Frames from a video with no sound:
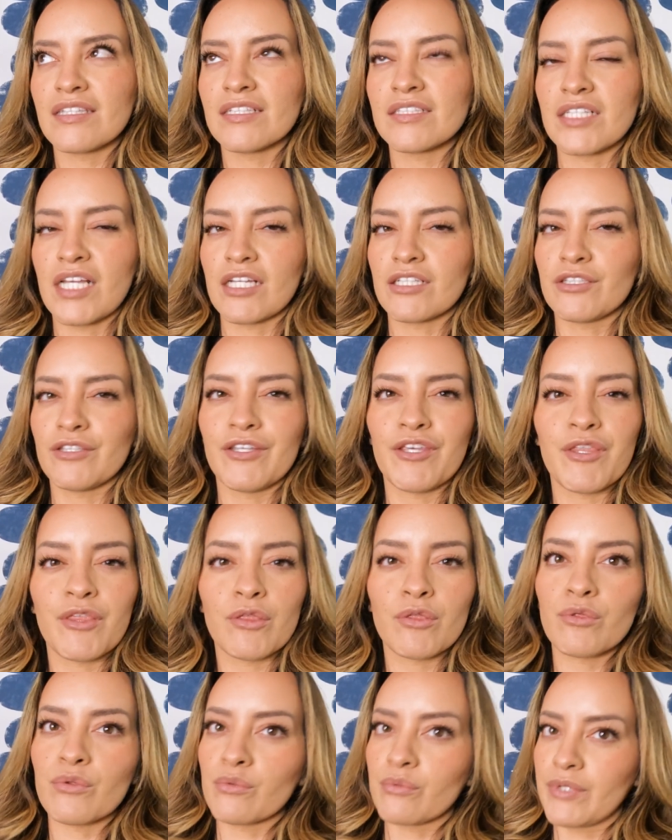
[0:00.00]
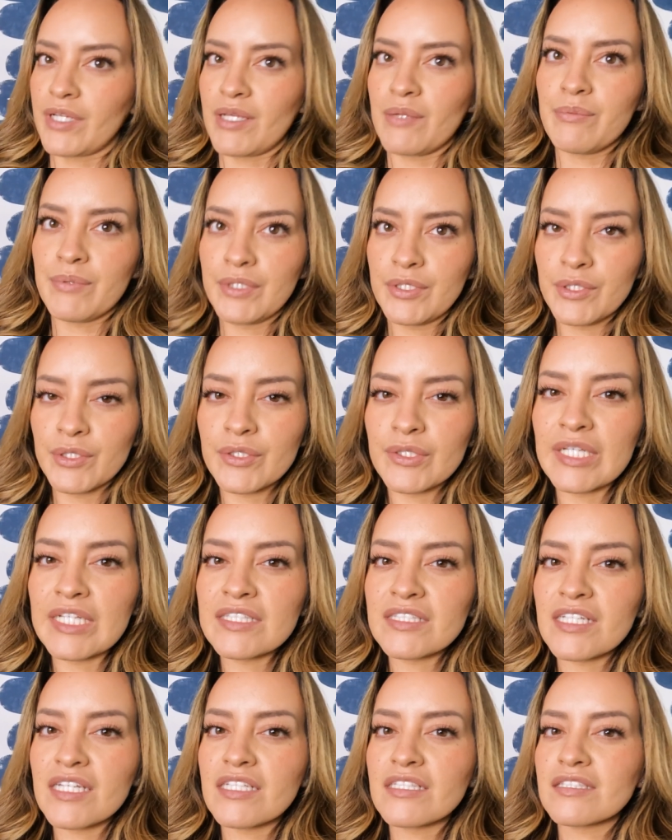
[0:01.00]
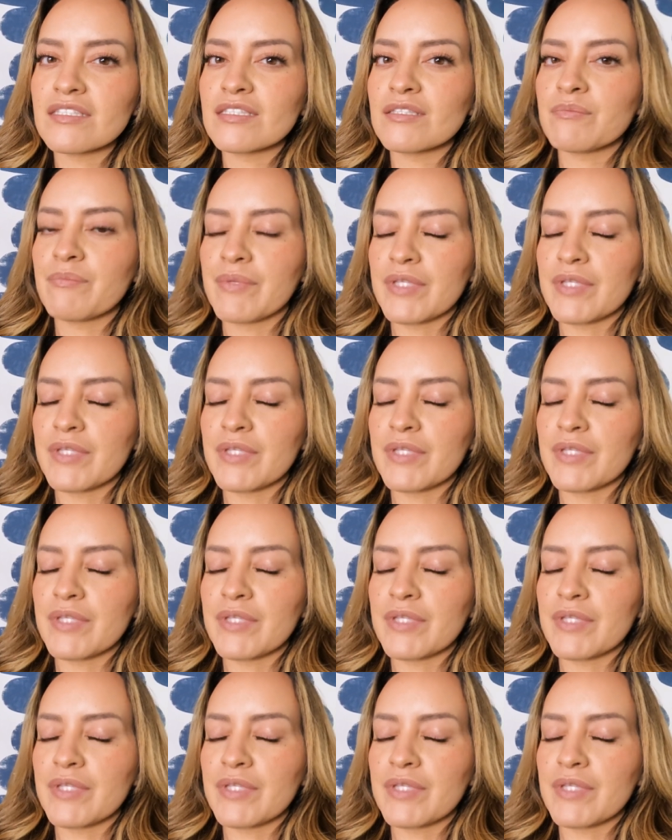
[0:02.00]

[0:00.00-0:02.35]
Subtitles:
There's actually 3 protruding discs,